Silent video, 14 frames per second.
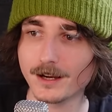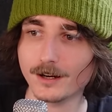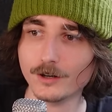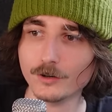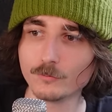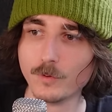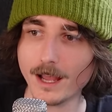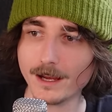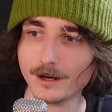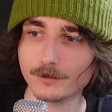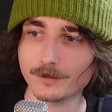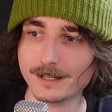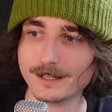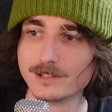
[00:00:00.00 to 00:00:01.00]
Oh
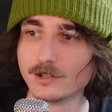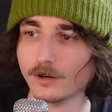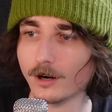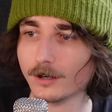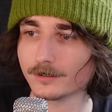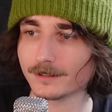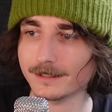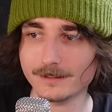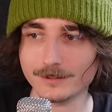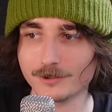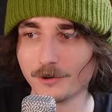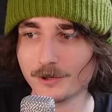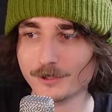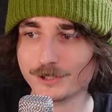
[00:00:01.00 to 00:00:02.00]
wow, it's oddly
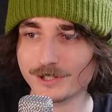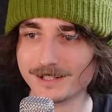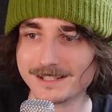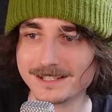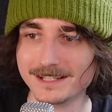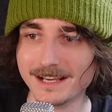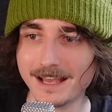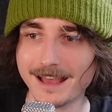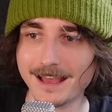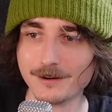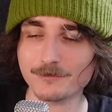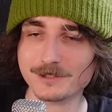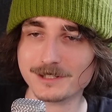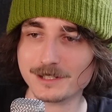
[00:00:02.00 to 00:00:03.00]
gorgeous.
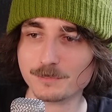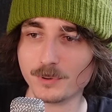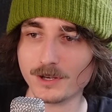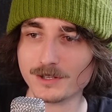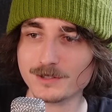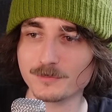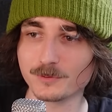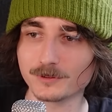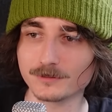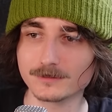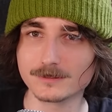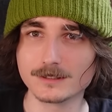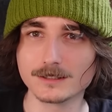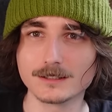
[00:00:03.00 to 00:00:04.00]
How is this possible?